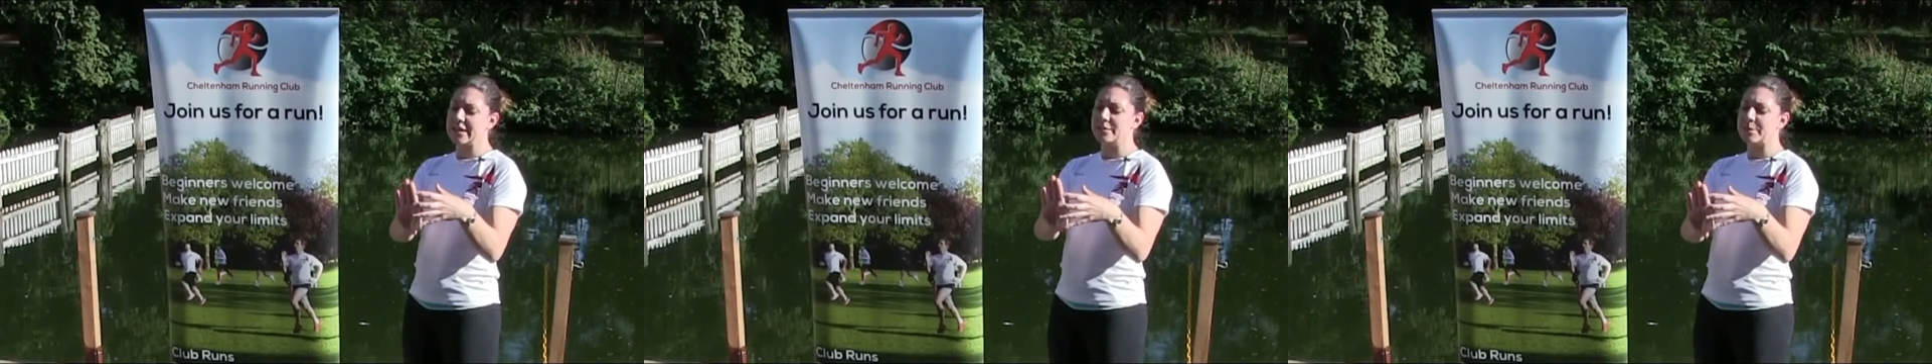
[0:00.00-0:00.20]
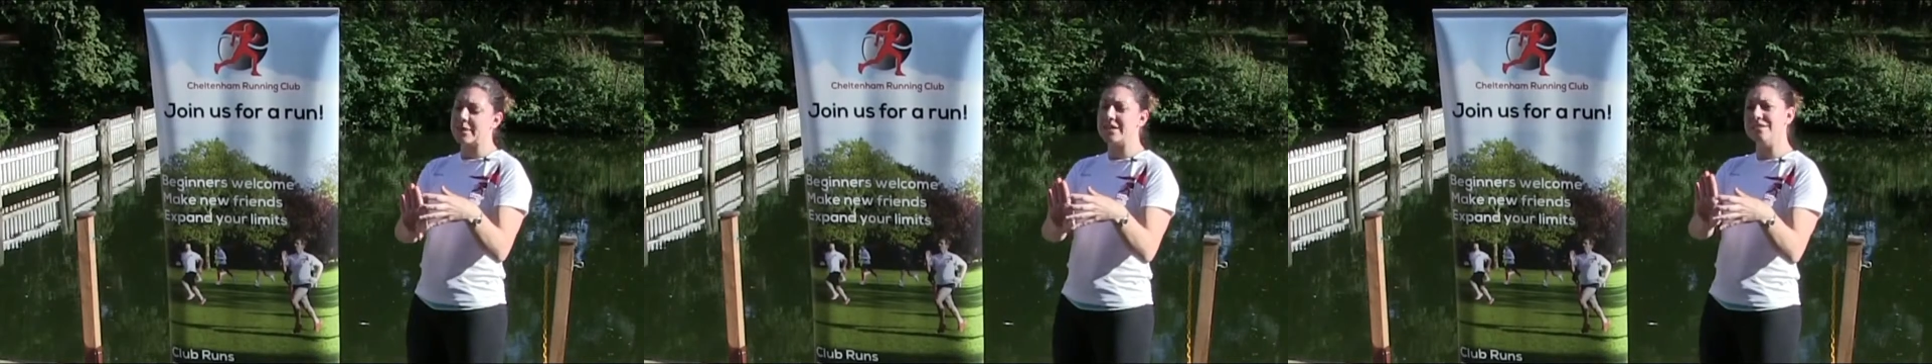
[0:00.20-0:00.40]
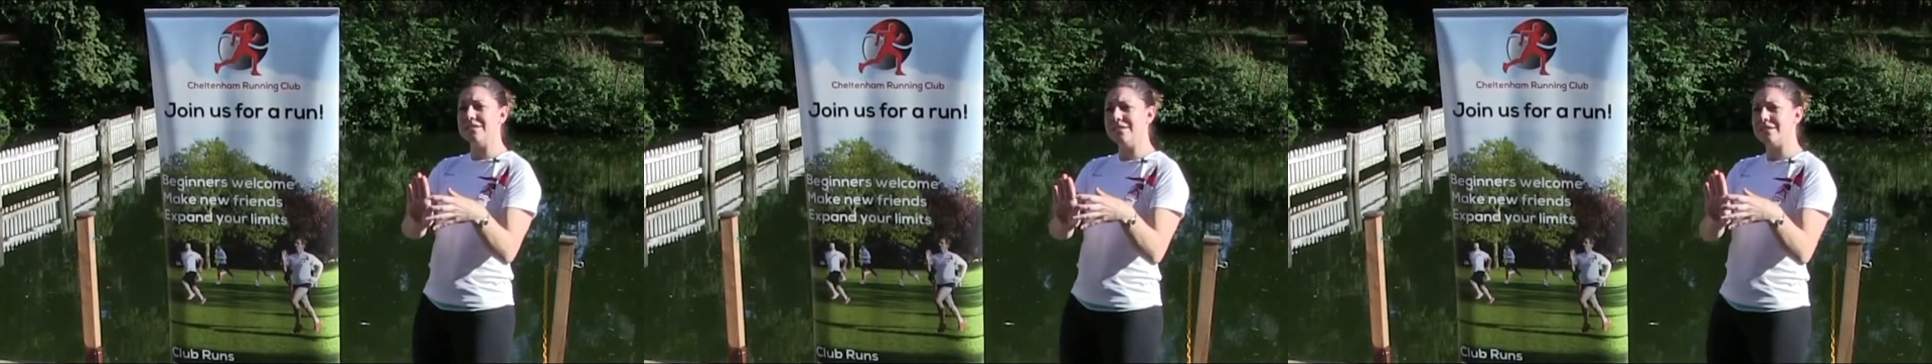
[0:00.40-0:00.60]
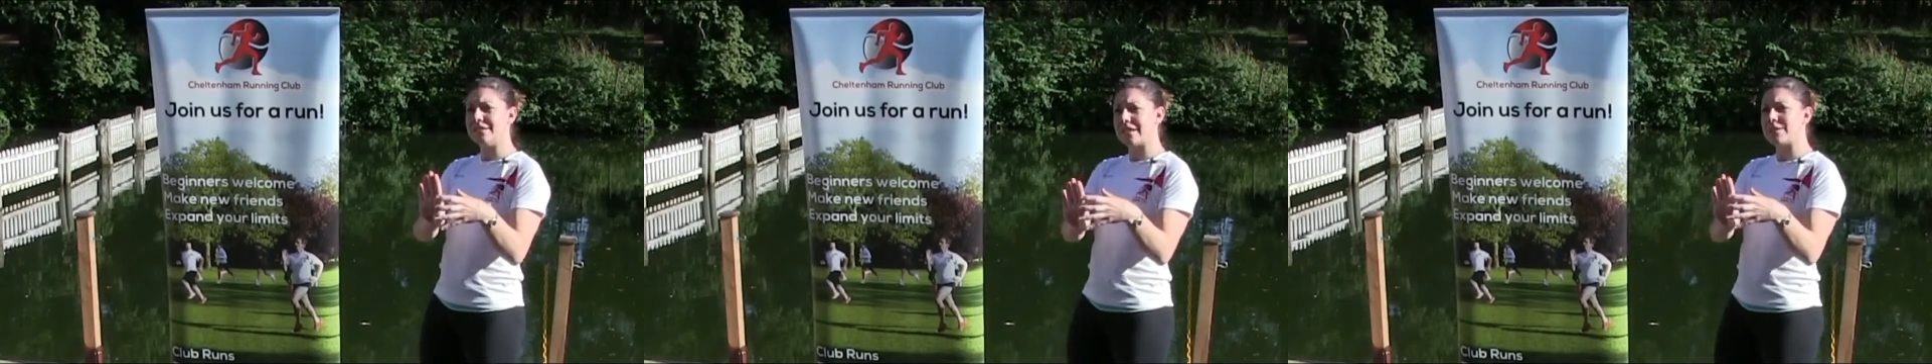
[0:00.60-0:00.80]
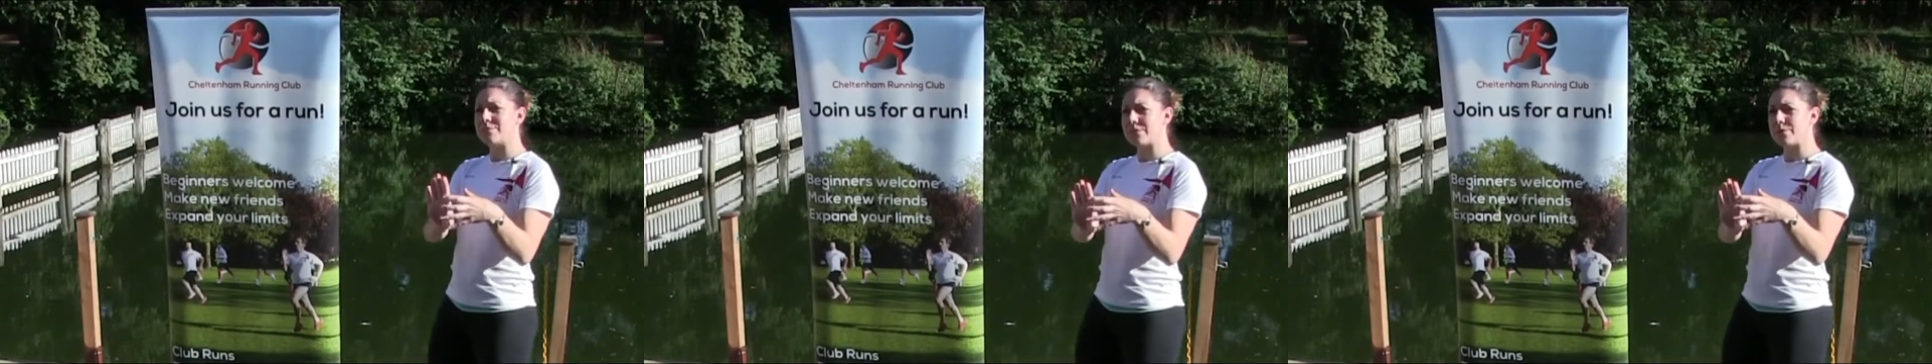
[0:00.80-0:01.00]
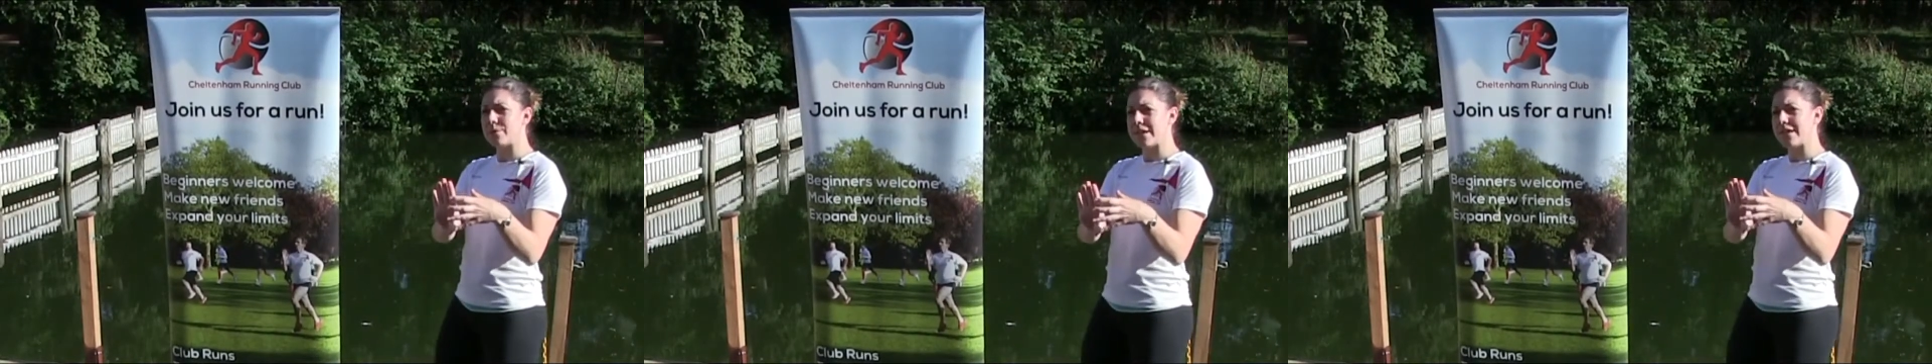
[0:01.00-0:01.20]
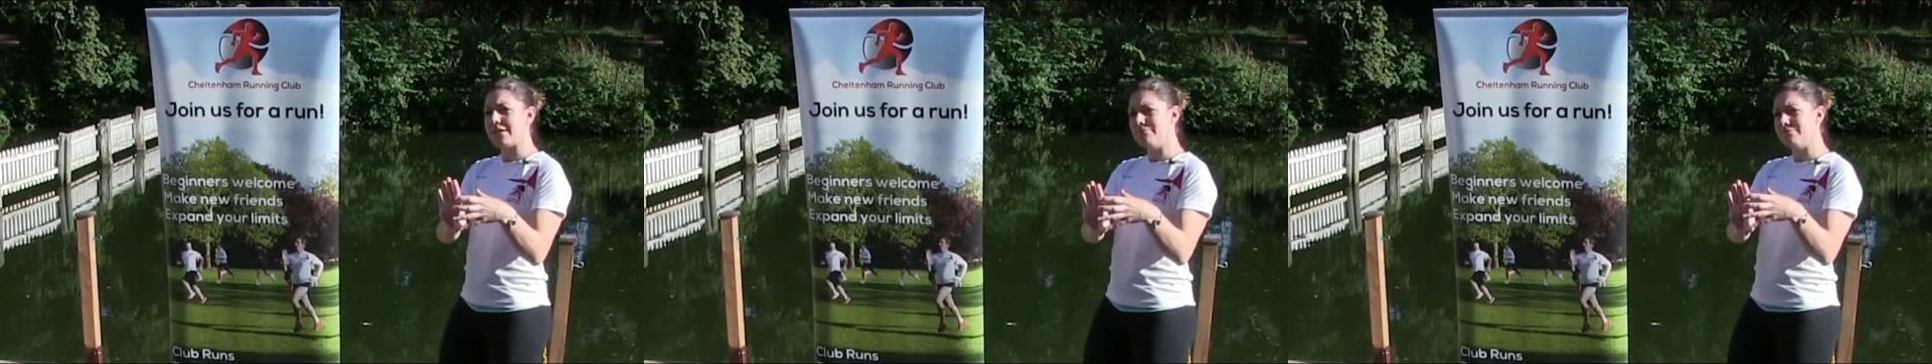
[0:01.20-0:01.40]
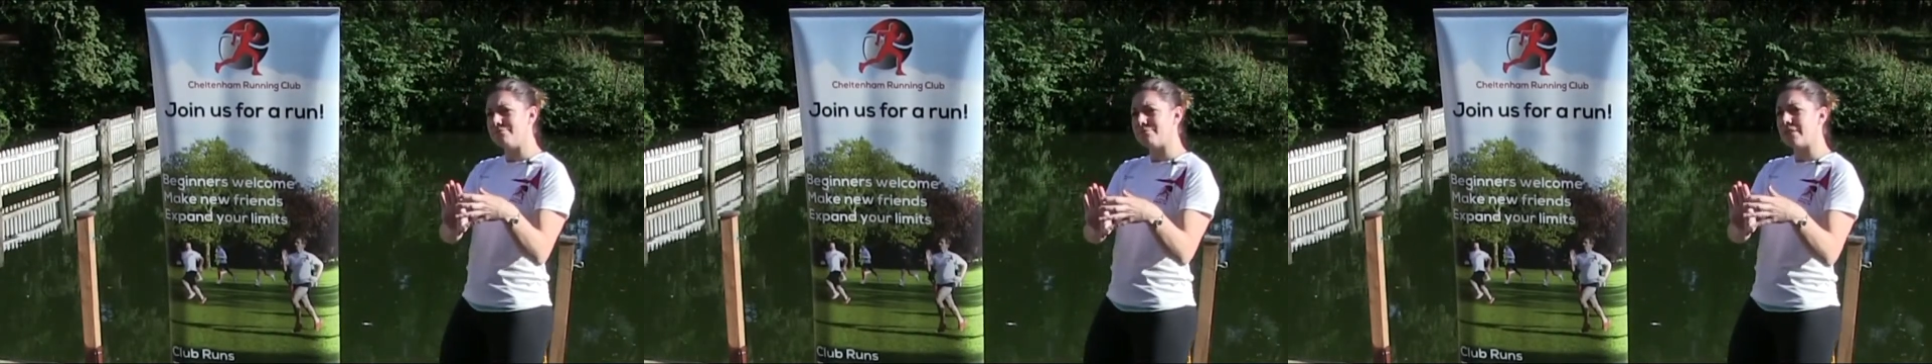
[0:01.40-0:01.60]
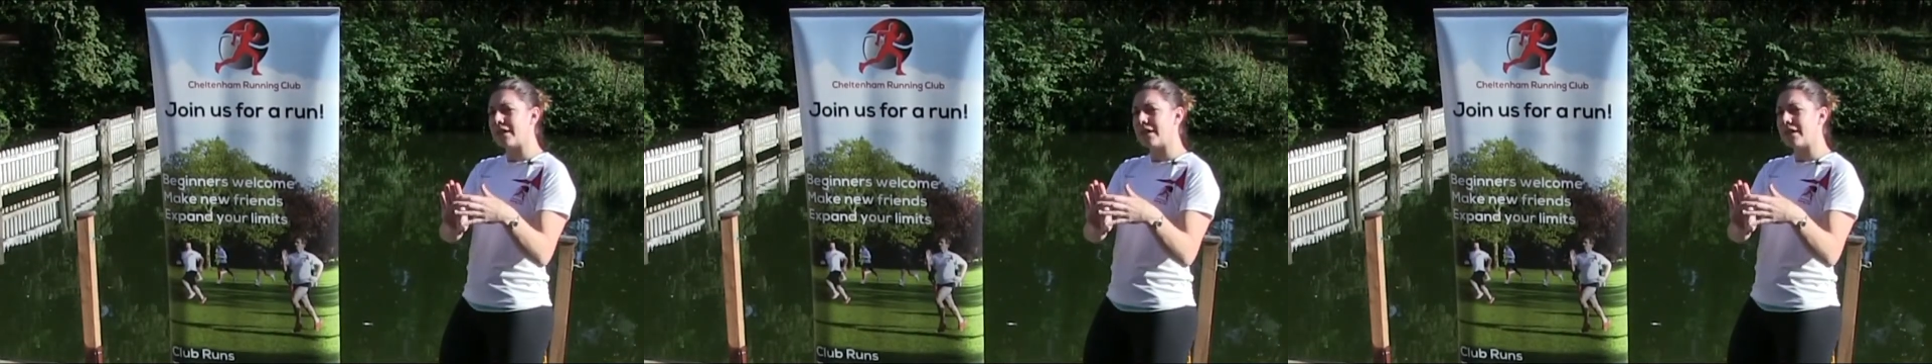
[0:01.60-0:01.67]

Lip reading: tailbone in between.